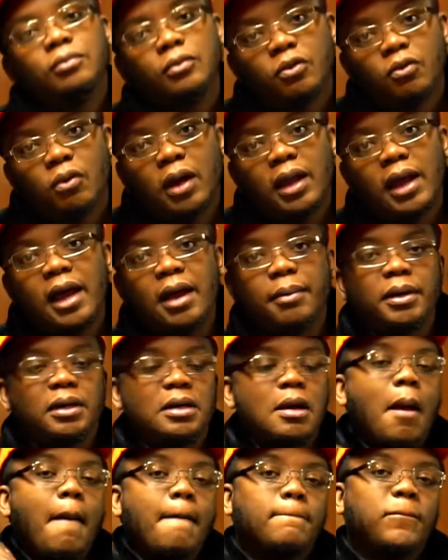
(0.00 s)

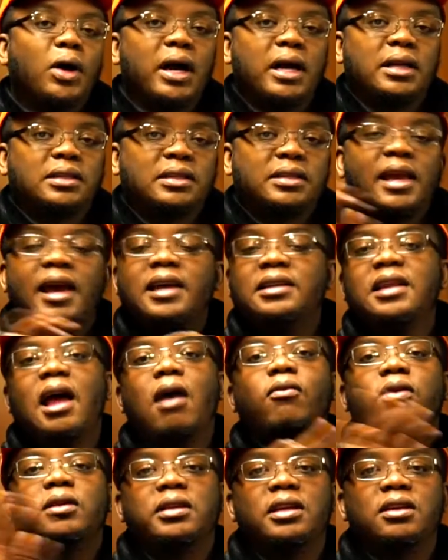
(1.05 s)
whatever. But that's
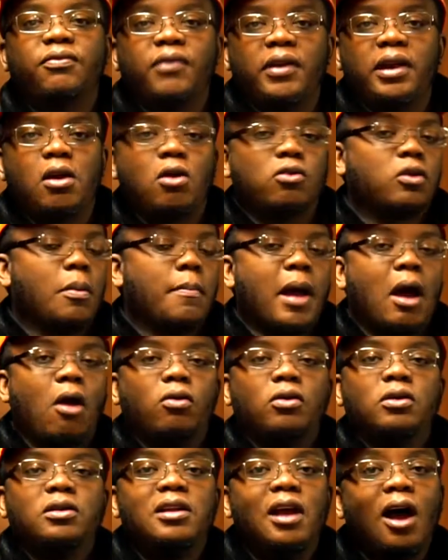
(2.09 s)
not what this video is about.